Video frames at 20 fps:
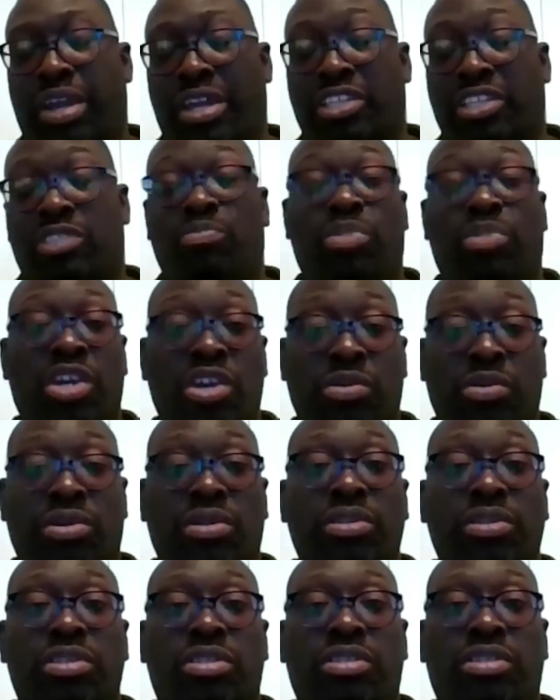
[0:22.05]

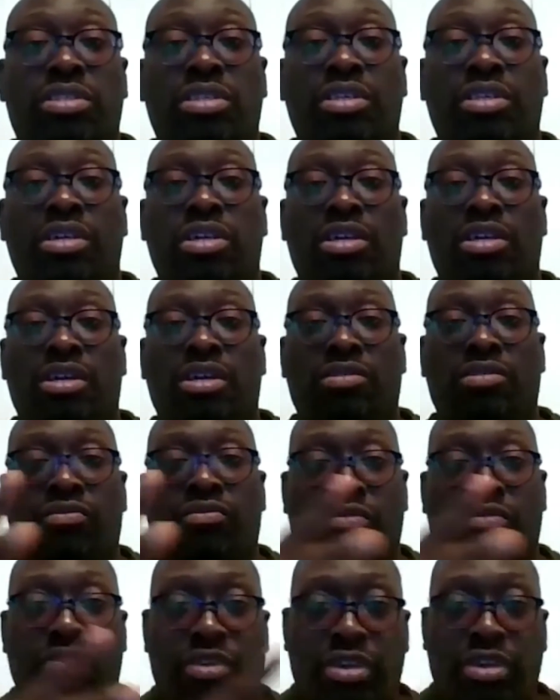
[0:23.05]
experience
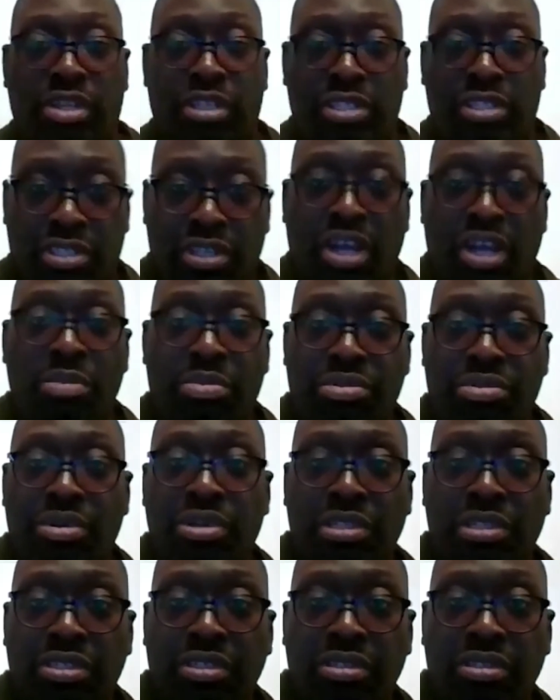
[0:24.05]
in
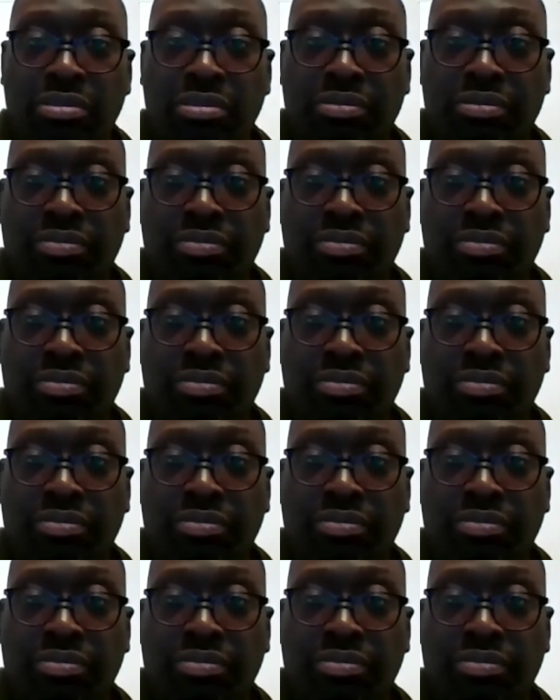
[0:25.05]
Cyprus.